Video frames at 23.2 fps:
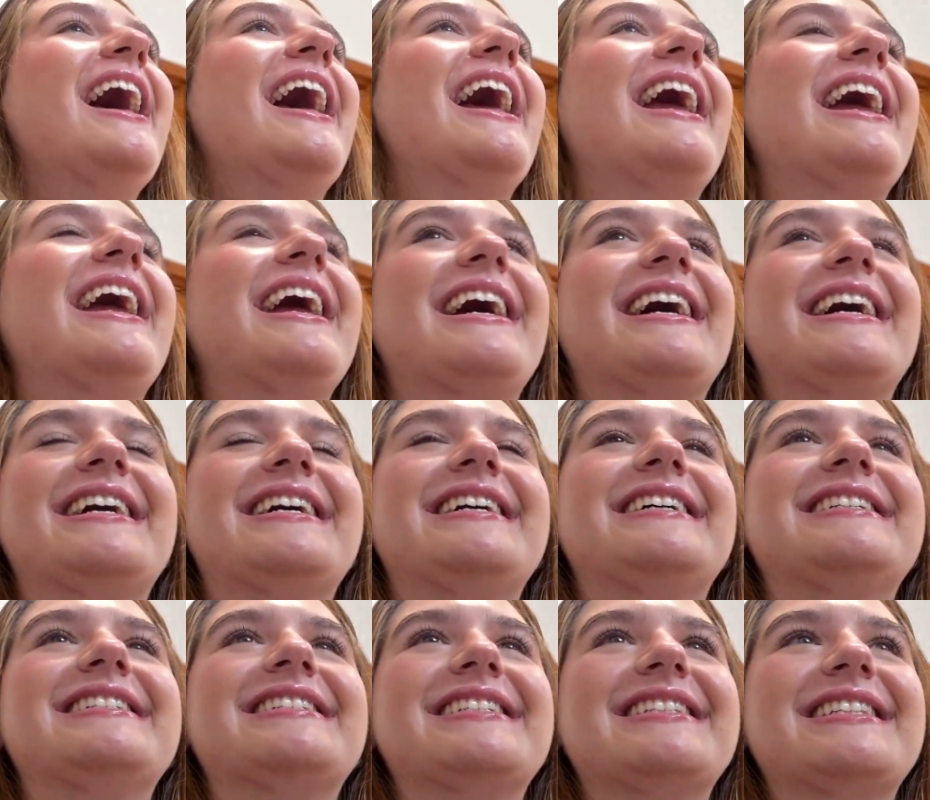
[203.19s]

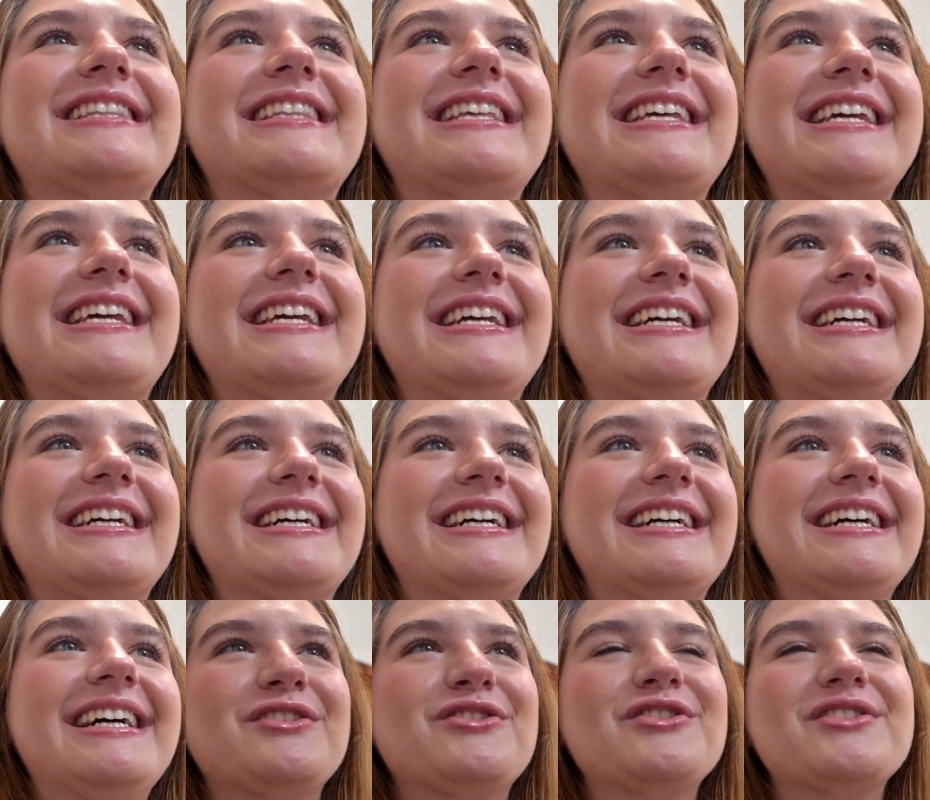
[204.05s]
and the
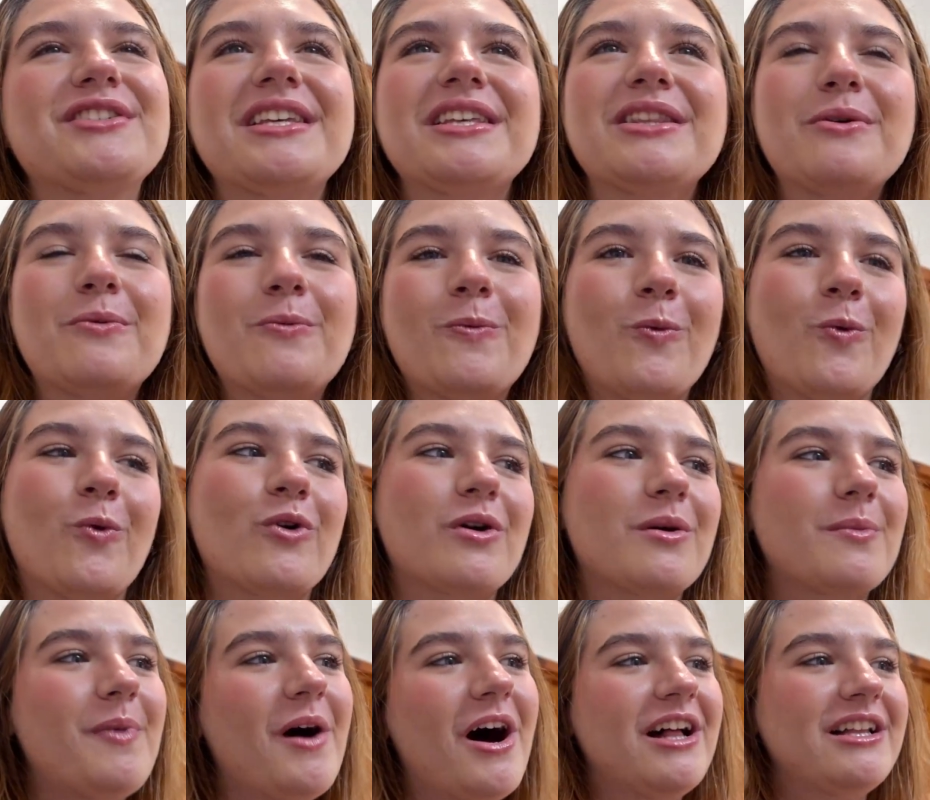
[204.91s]
just like the
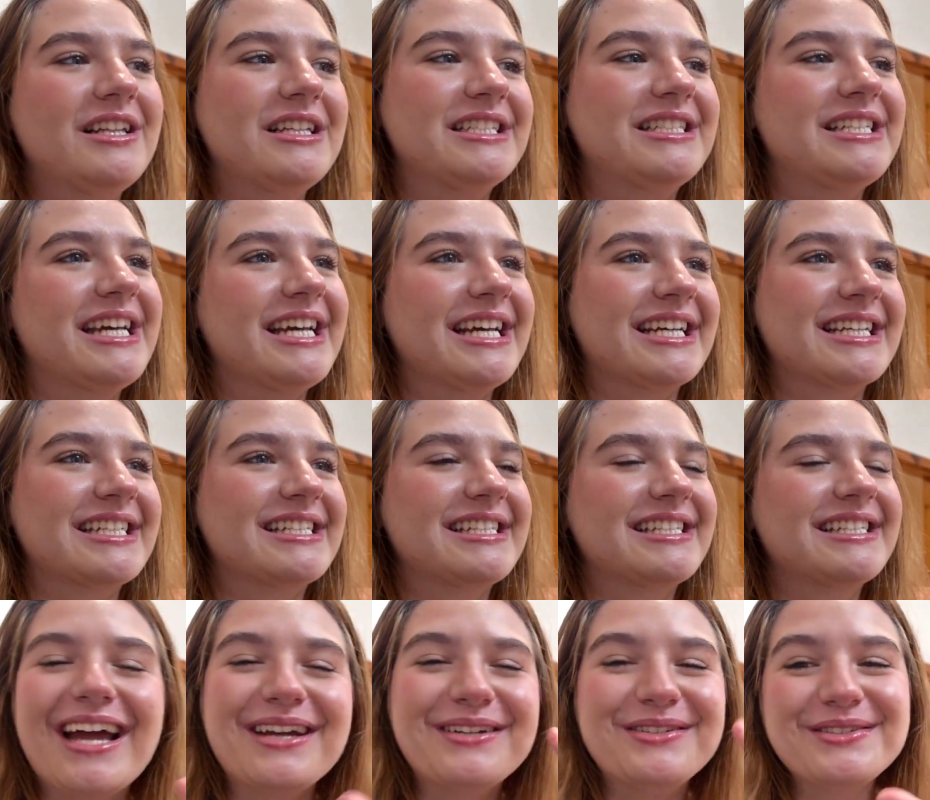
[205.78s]
war
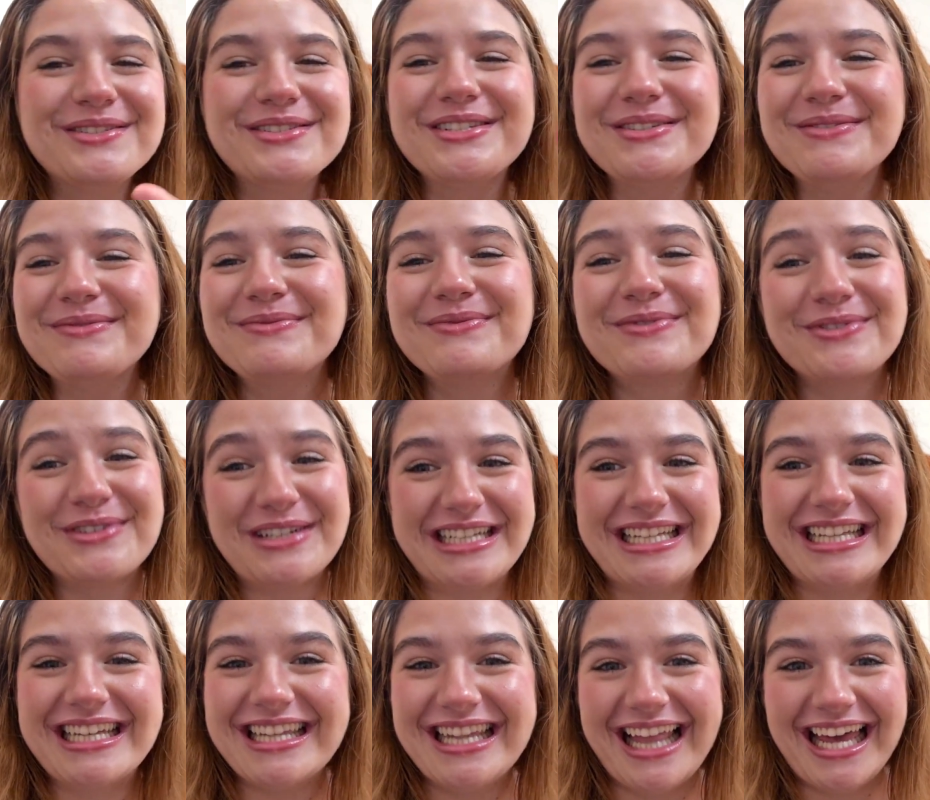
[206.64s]
politics, I just am
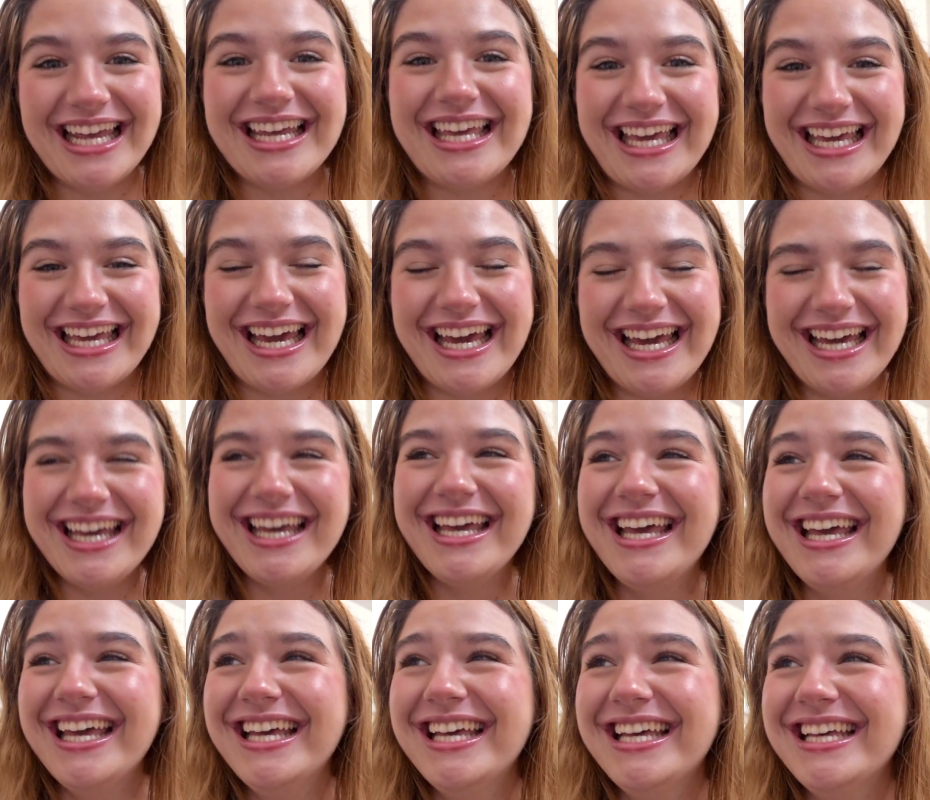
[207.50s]
really liking
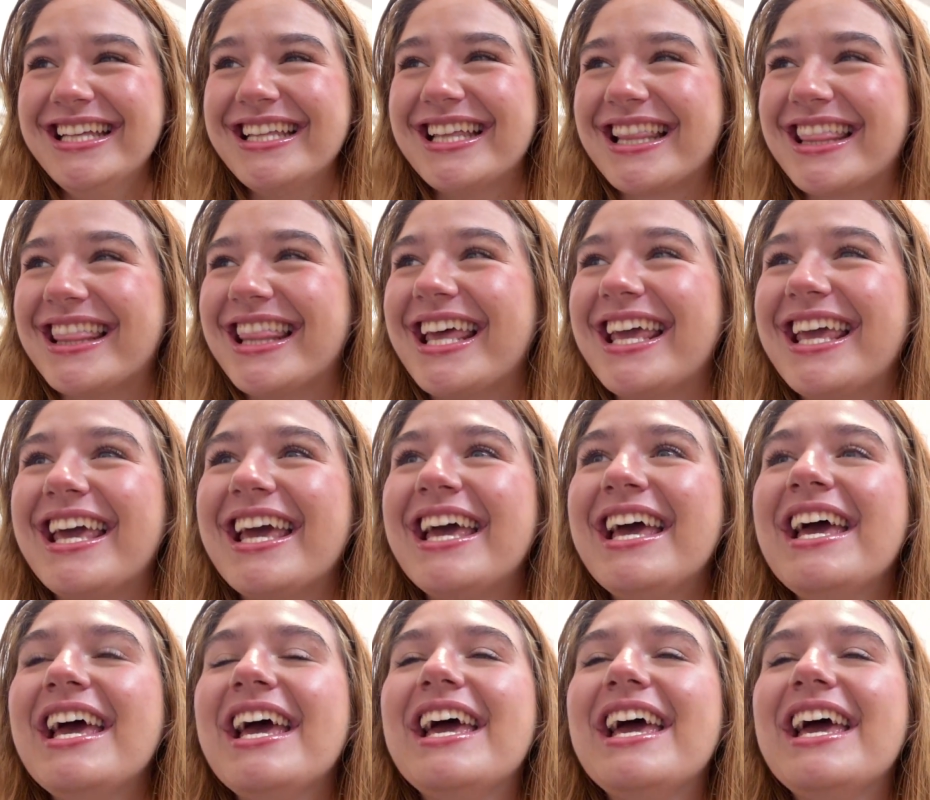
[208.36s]
it. Like,